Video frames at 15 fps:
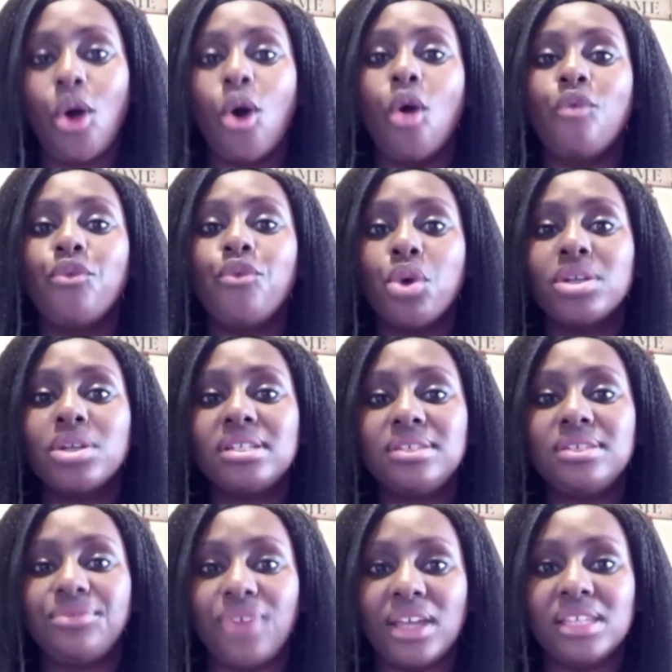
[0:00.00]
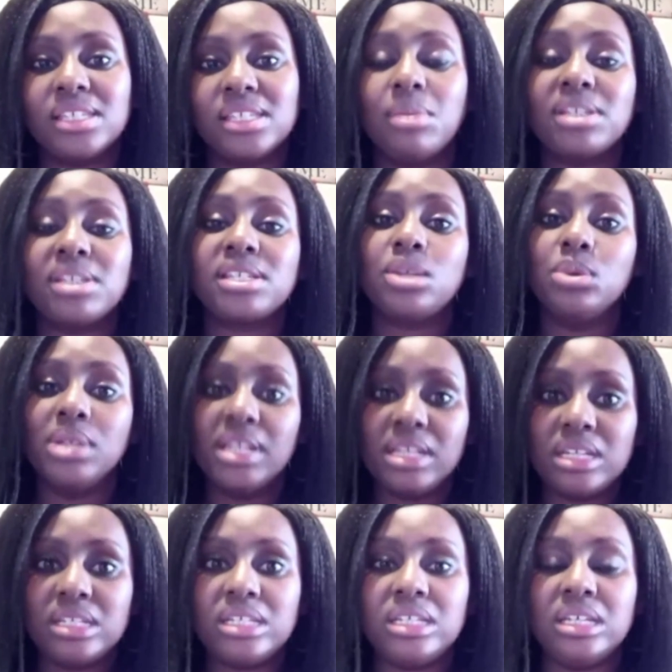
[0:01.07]
of what defines
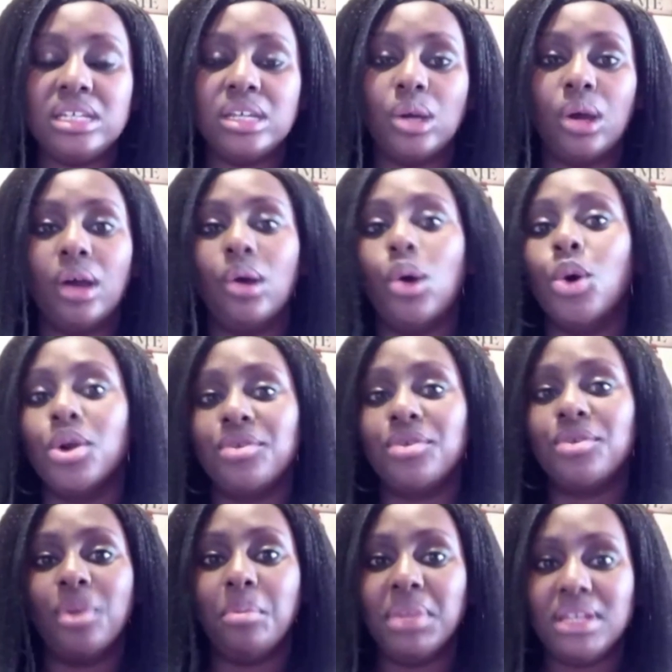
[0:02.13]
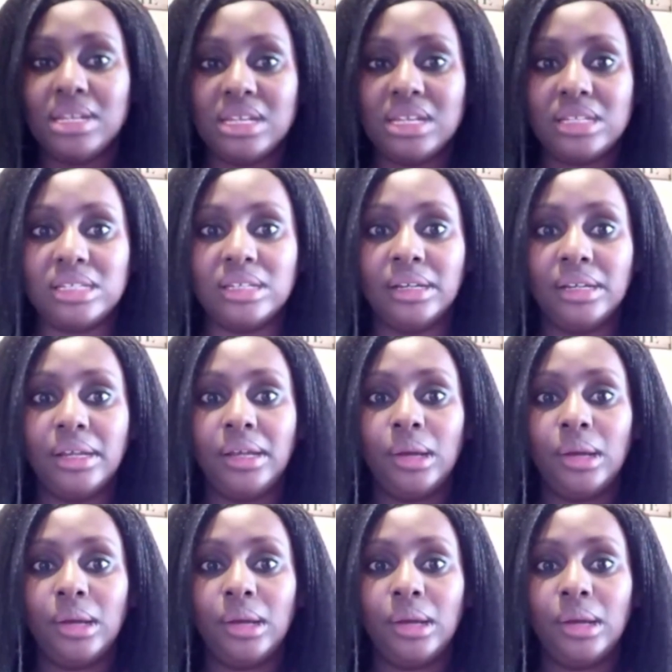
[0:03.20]
masculinity or femininity.